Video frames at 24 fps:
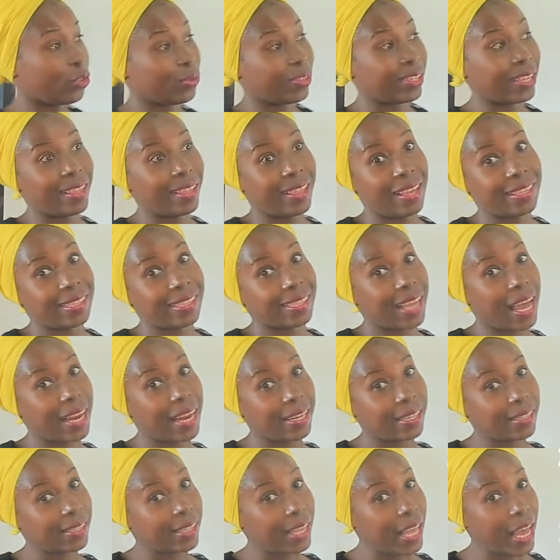You said that
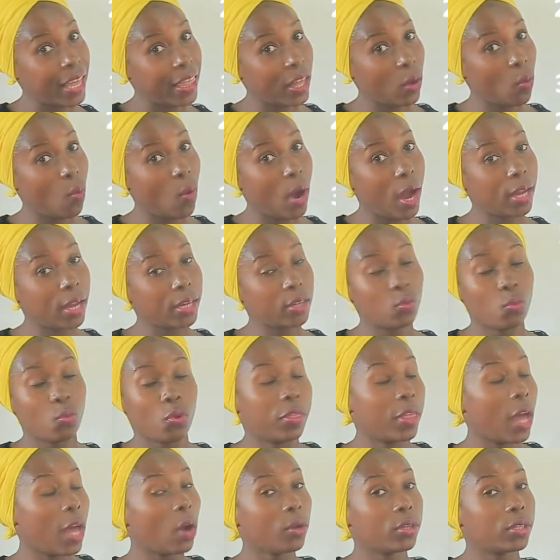is the other word
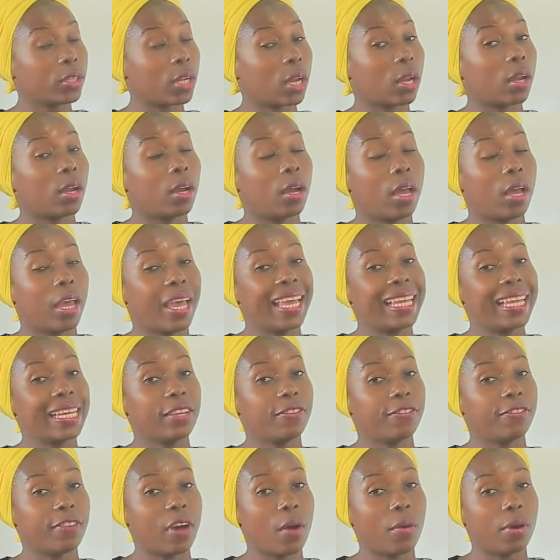without any
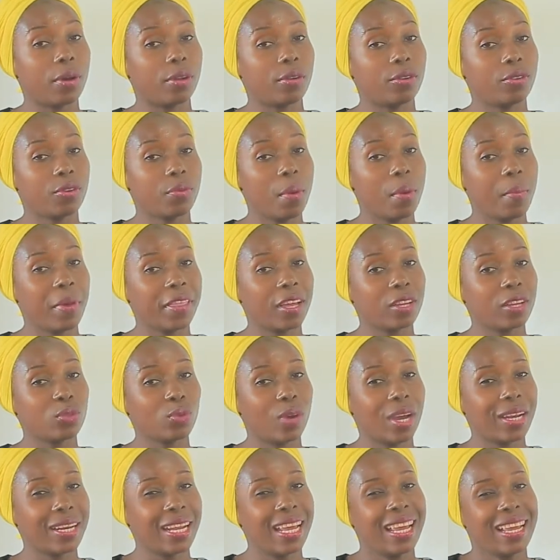vowel. You remember that
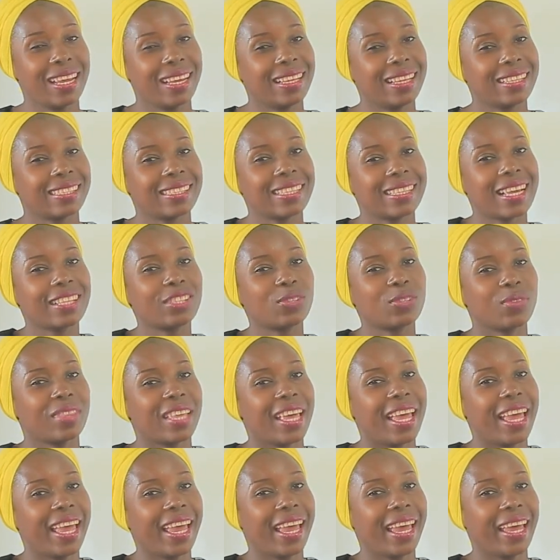word? It starts with
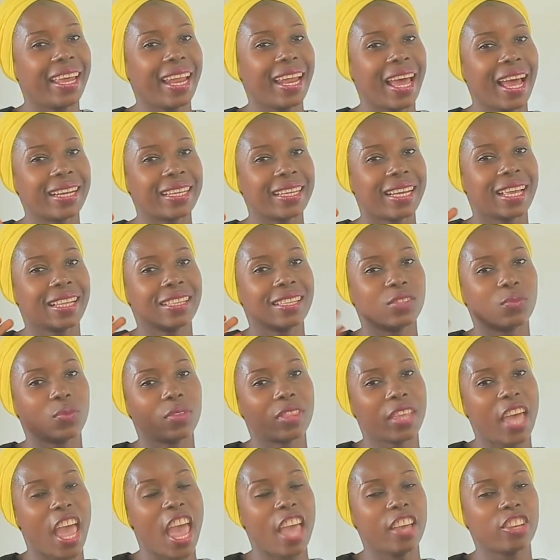the N and ends with
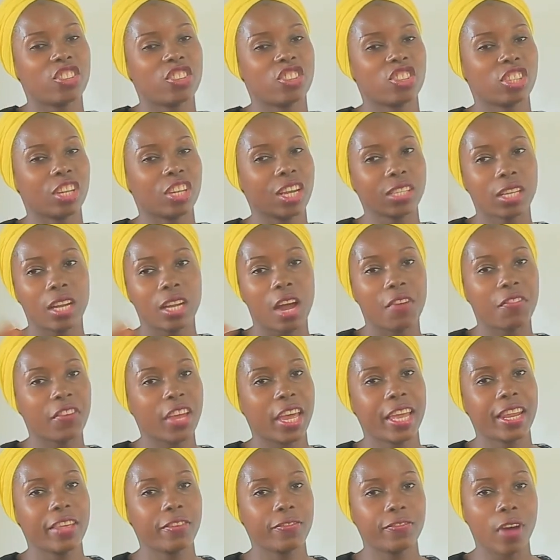H. Doesn't have
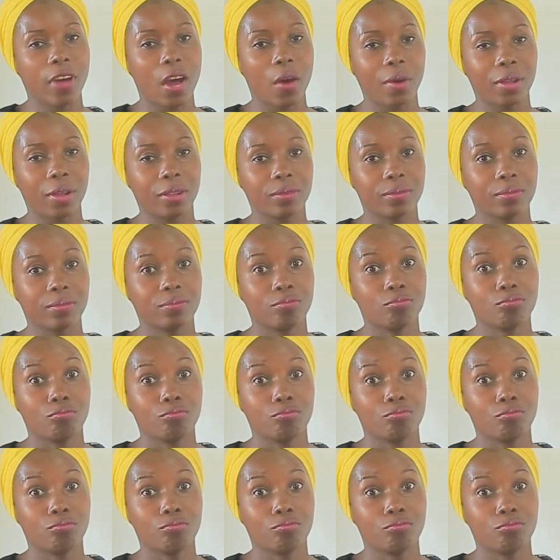any vowel.